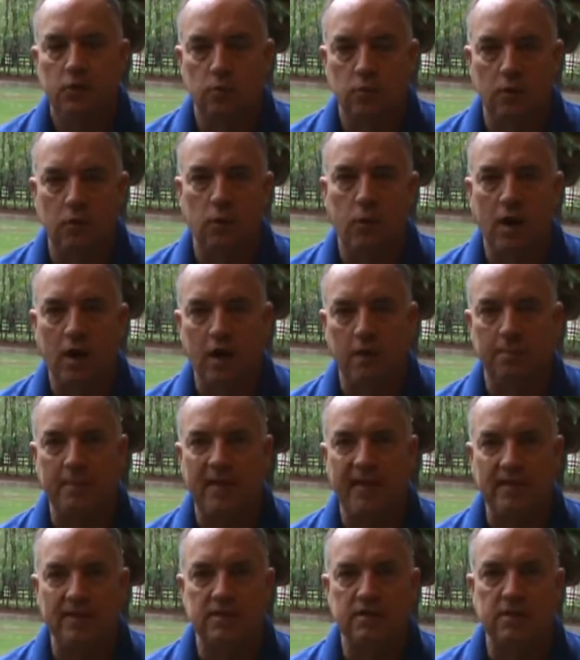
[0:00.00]
required
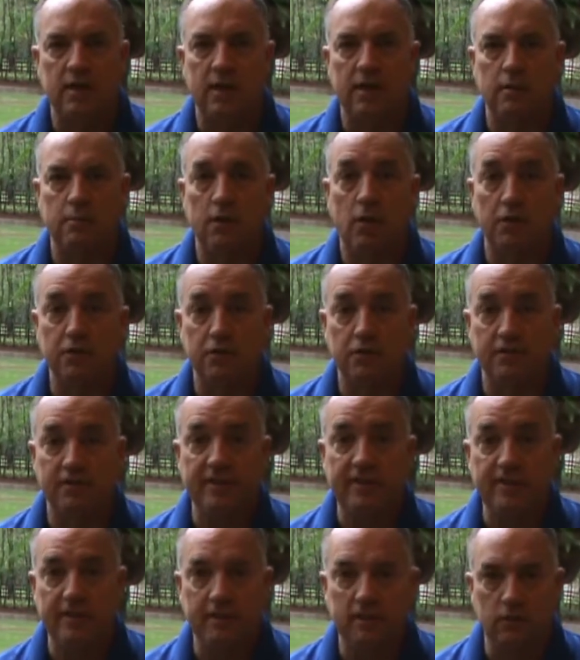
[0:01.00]
maintenance item on your
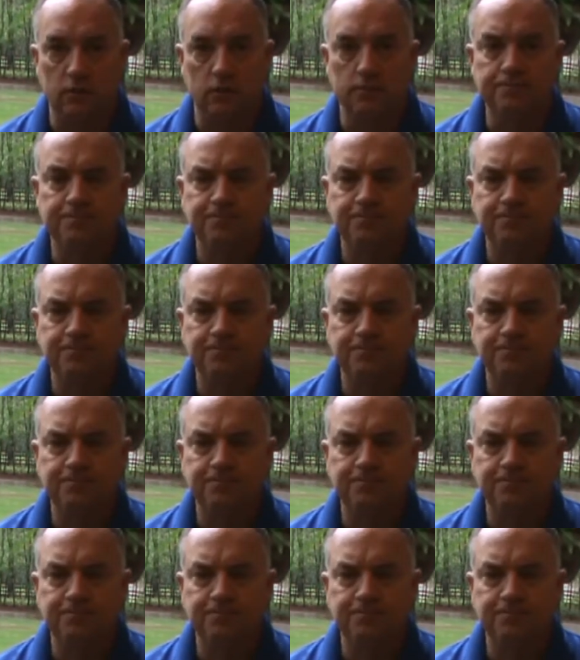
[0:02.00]
vehicle.